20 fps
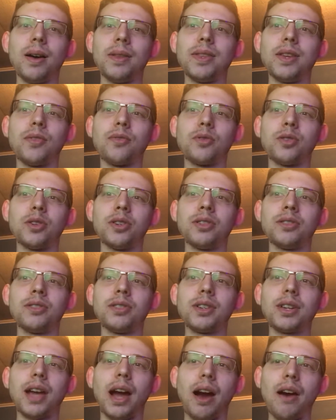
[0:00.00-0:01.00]
different
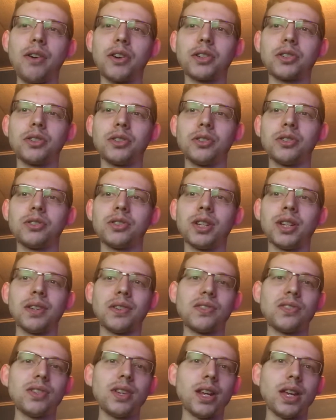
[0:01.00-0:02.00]
characters in a
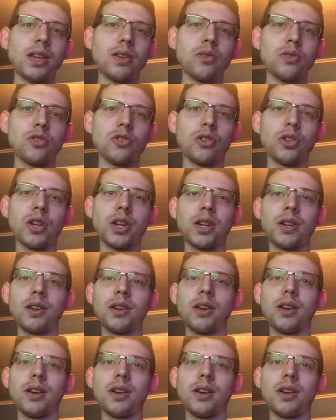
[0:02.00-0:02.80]
city usually,